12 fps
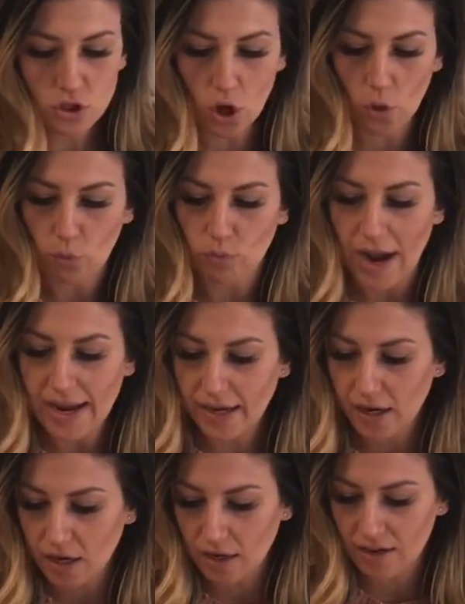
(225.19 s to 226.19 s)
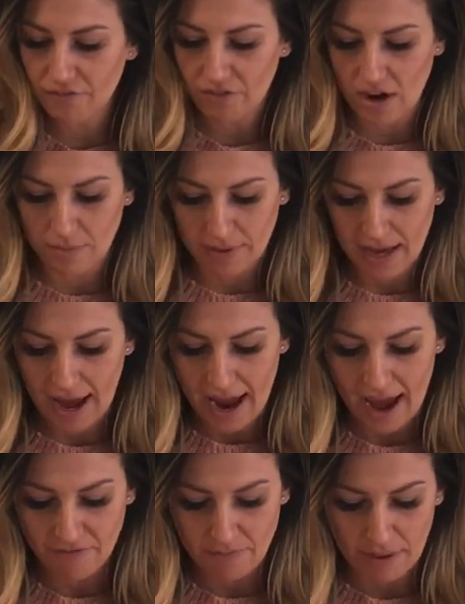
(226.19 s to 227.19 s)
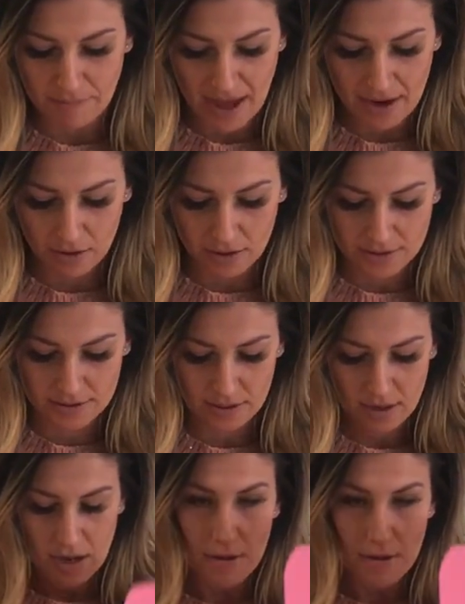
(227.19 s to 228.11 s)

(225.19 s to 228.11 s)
So right here in front of me, I have my petals.